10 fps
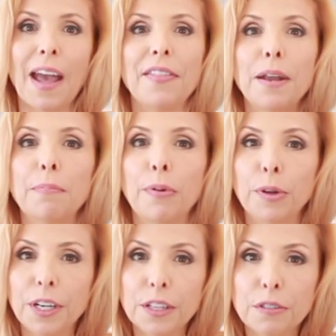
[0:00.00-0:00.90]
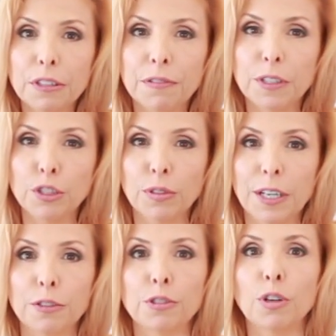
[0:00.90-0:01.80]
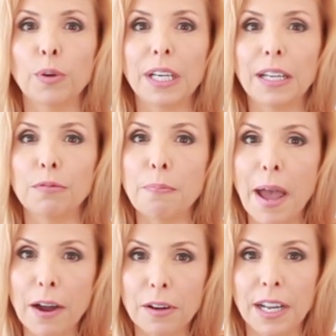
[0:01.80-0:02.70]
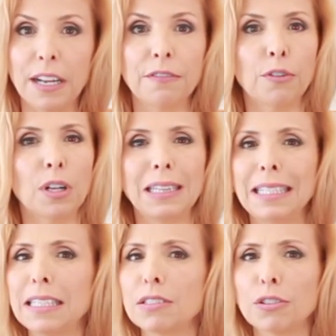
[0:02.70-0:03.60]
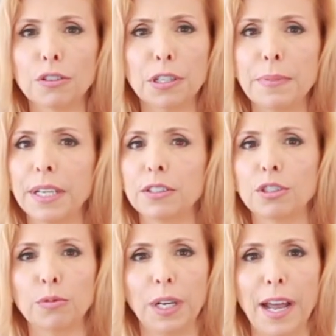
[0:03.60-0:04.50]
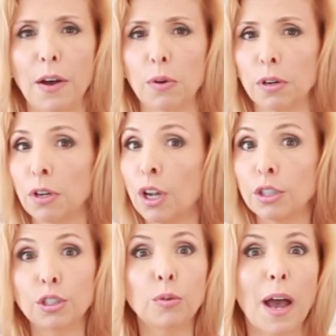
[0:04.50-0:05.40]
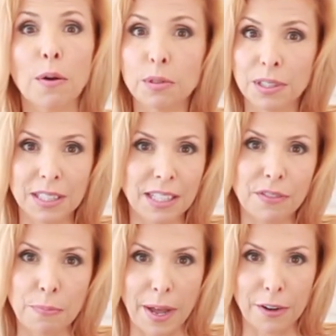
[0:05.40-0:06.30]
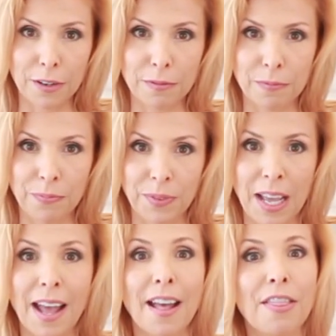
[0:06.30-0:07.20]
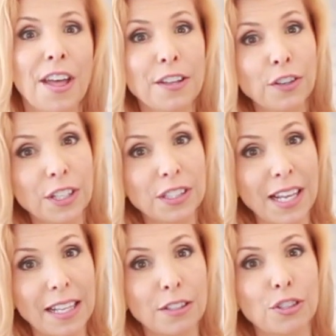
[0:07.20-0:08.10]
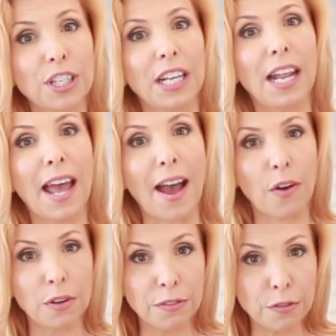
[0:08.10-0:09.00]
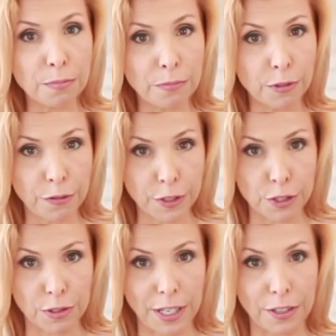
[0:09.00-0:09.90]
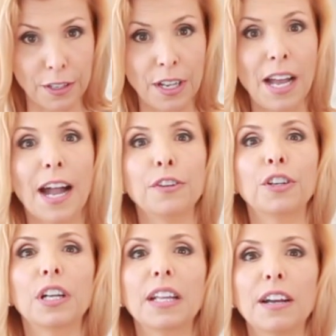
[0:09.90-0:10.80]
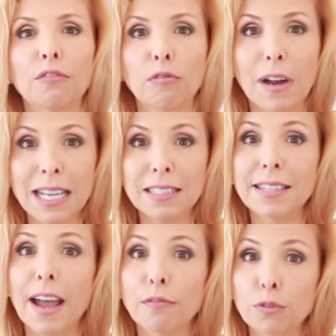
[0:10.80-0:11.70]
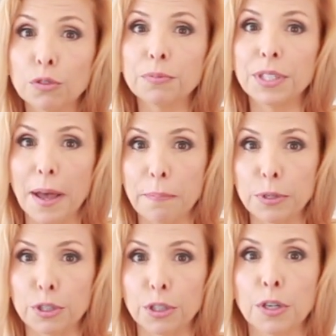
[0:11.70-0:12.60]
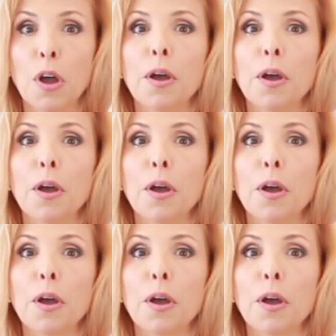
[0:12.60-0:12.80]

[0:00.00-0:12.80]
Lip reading: and then put it in the refrigerator so it can marinate for at least 30 minutes to an hour. 2 hours is even better. Then you're going to take the chicken out of the refrigerator and you're going to let it rest at room temperature